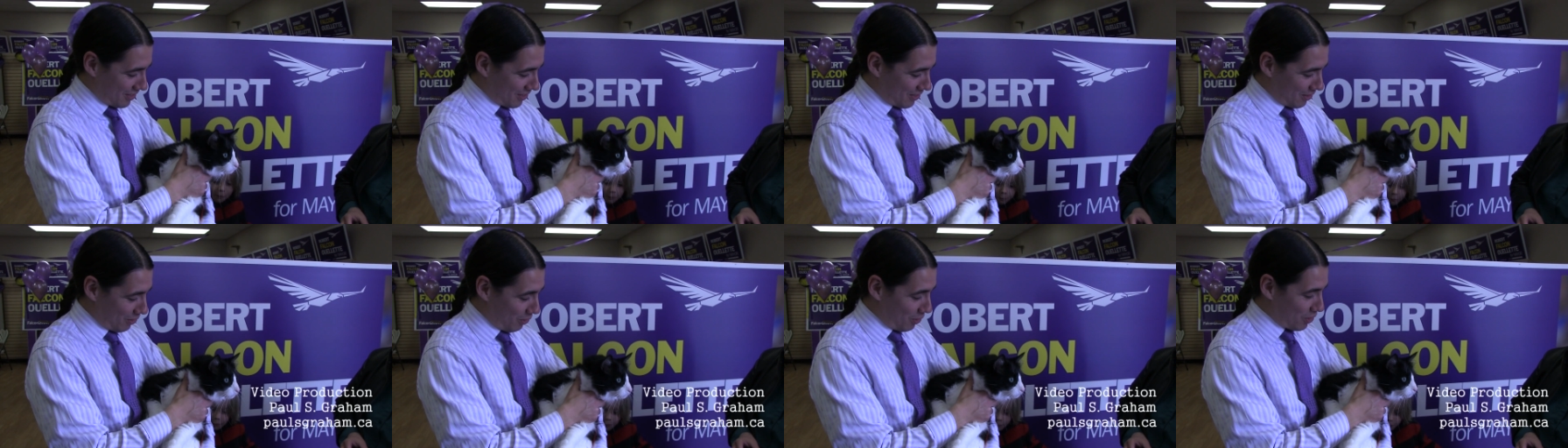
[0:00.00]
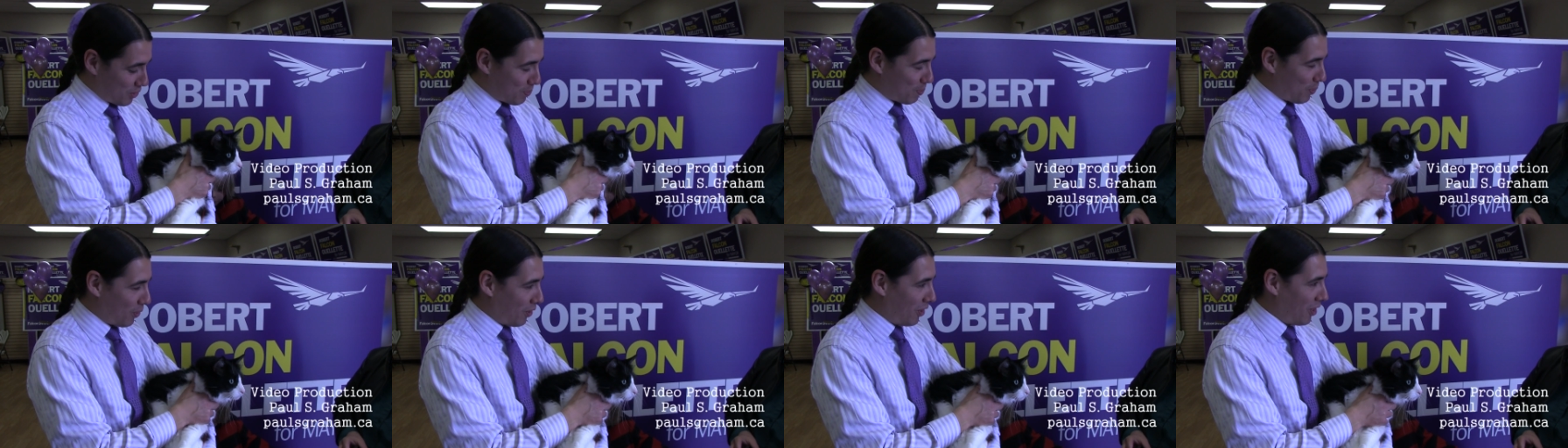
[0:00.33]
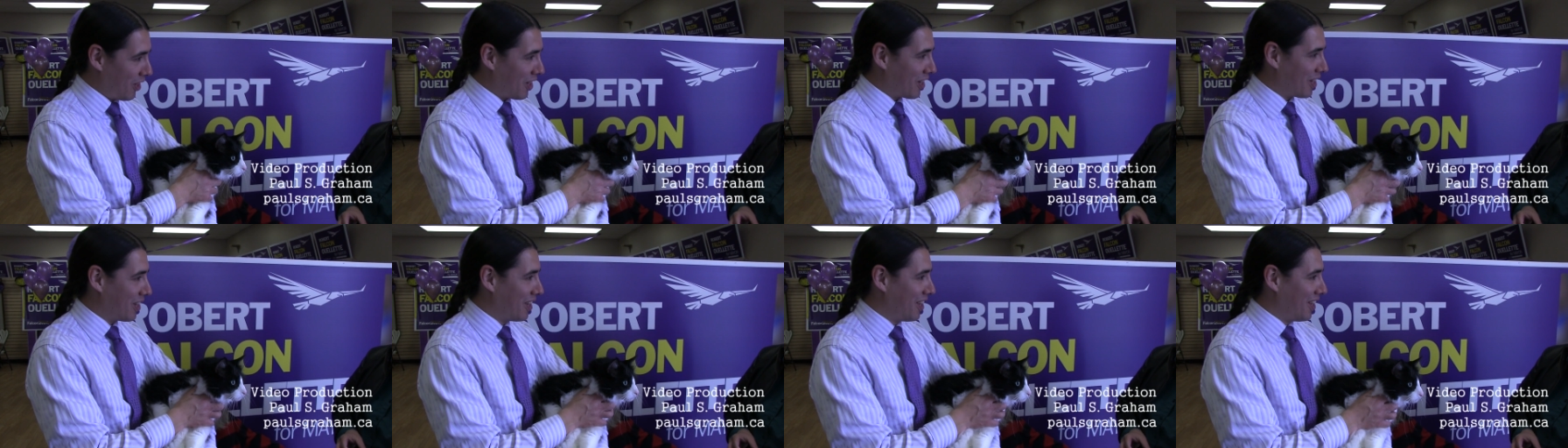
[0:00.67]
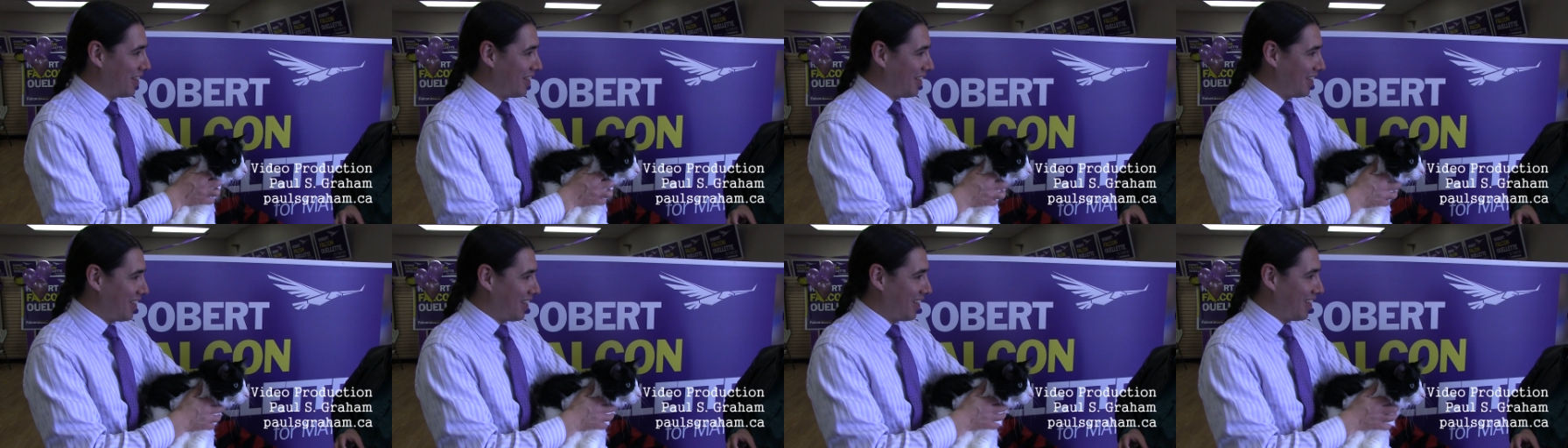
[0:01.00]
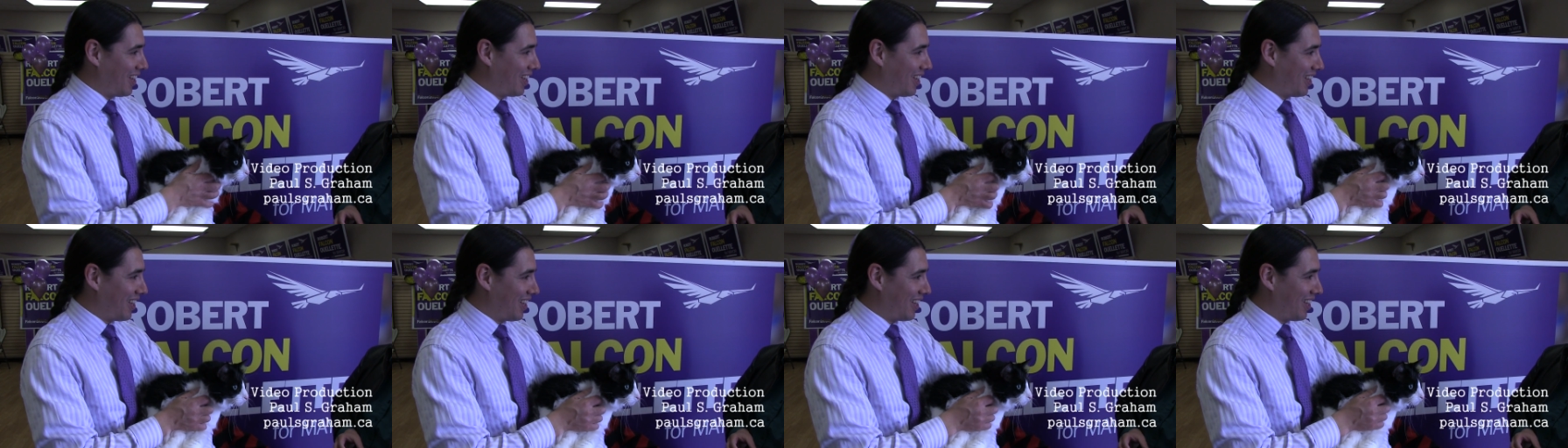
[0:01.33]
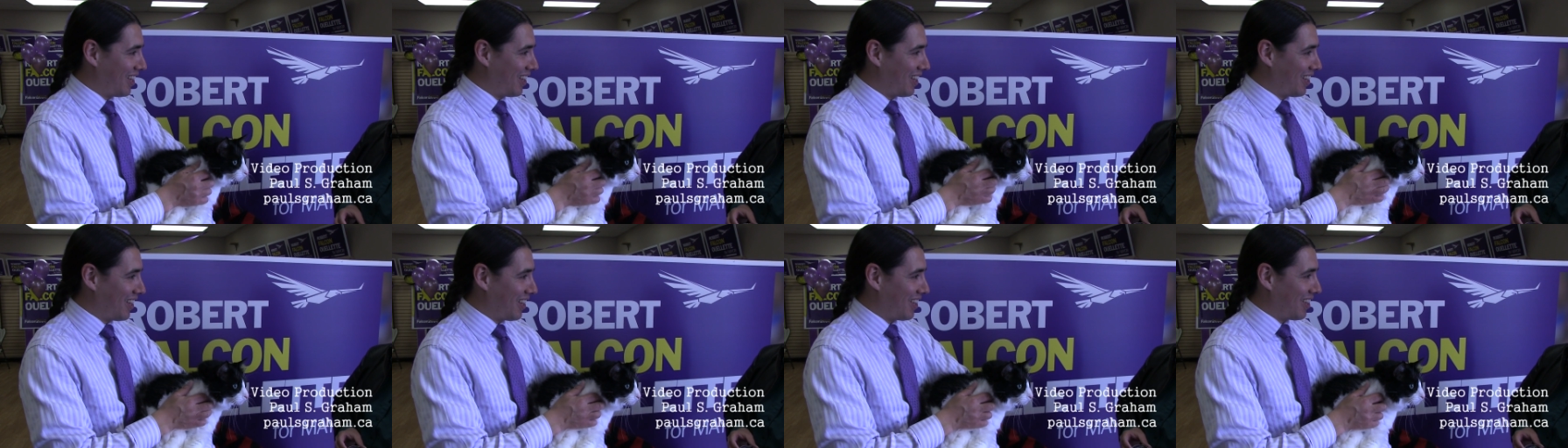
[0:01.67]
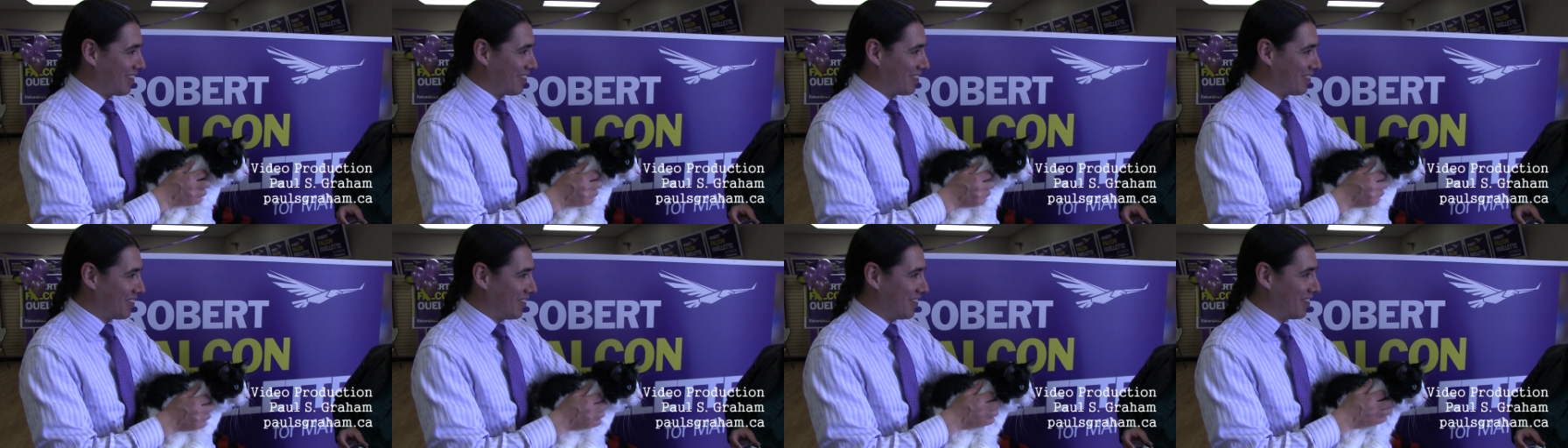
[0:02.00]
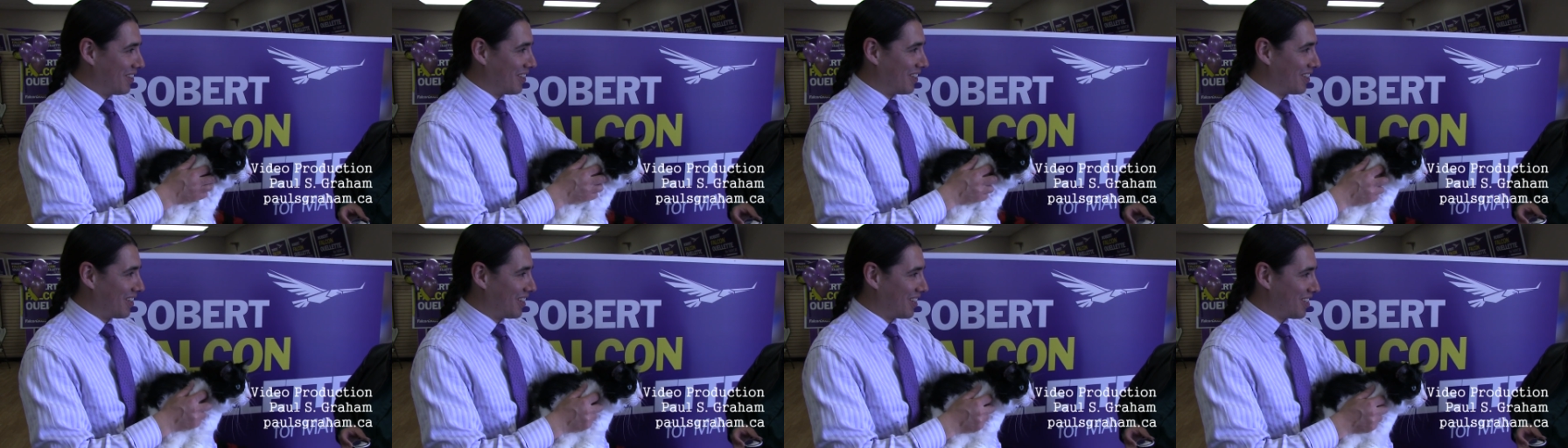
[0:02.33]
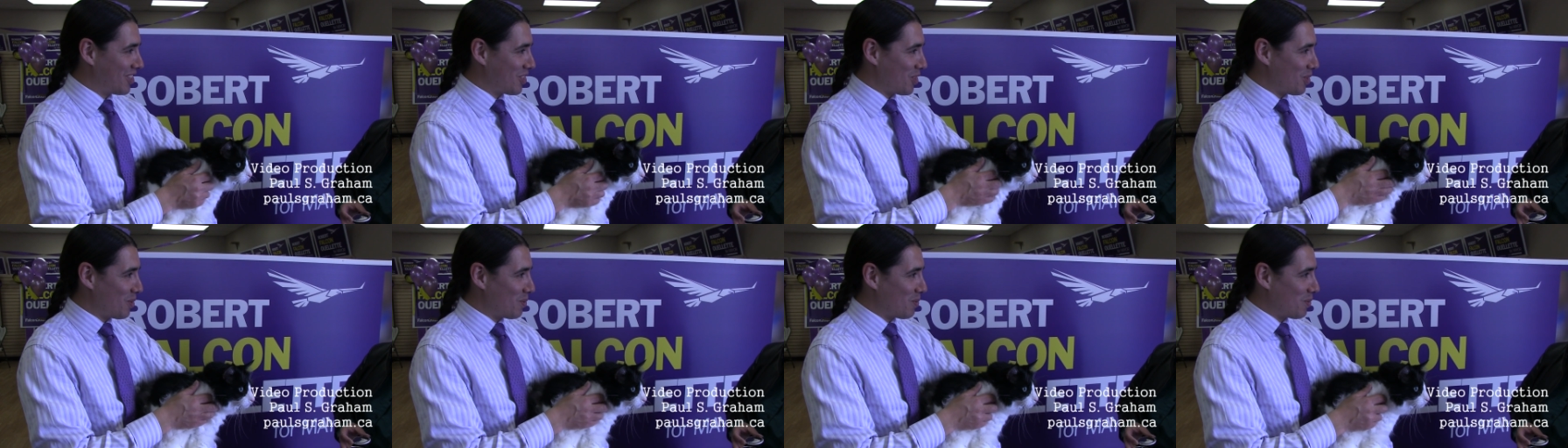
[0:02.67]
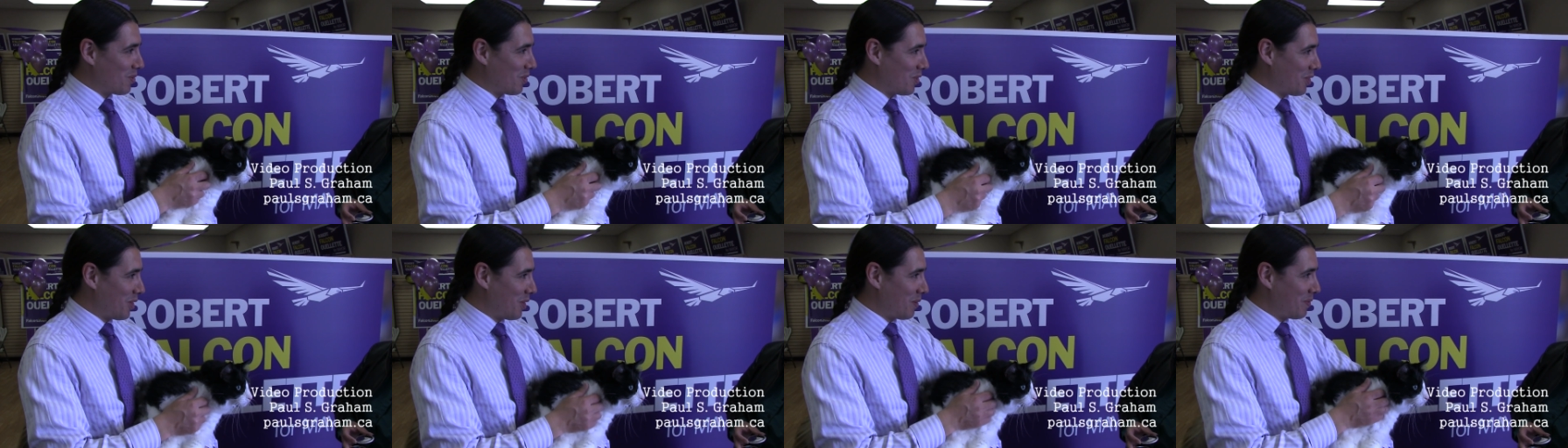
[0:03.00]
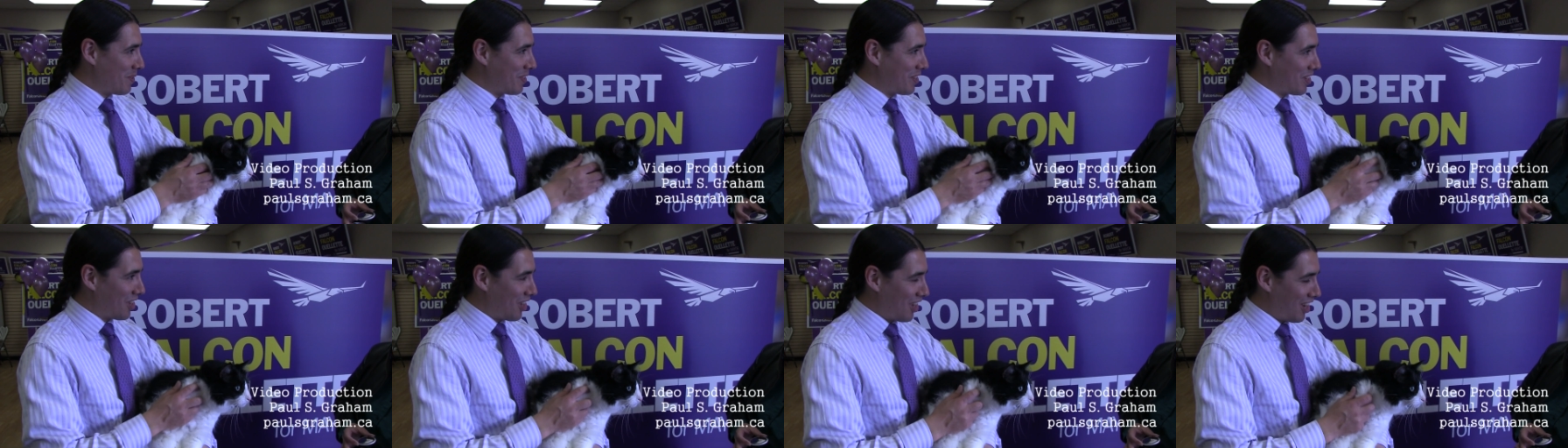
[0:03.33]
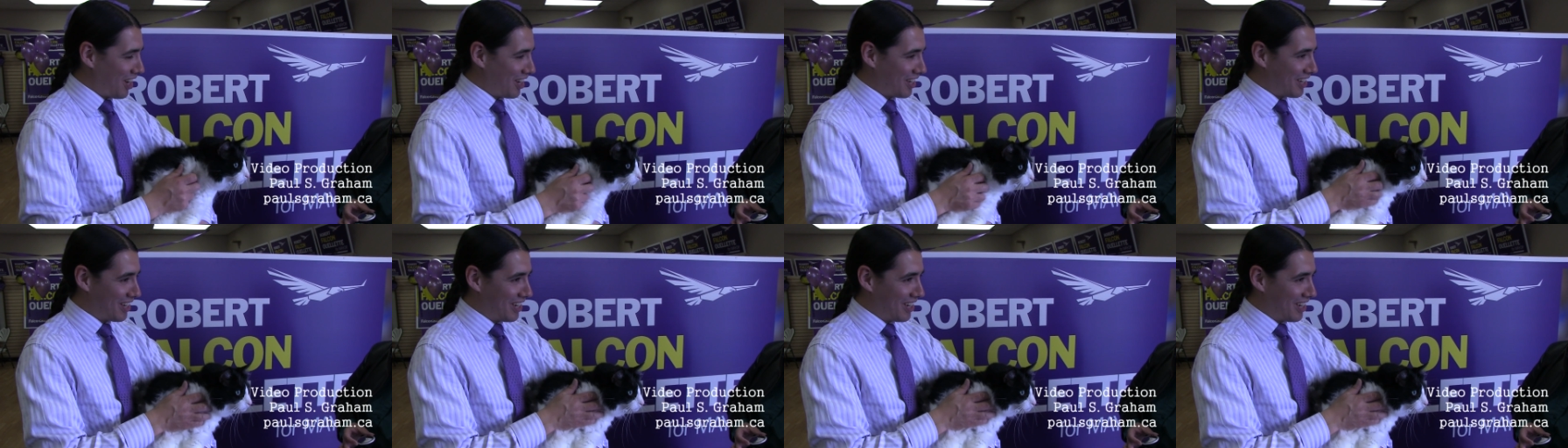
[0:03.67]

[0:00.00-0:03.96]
Oh, he's purring. Oh, he's all warm and hot.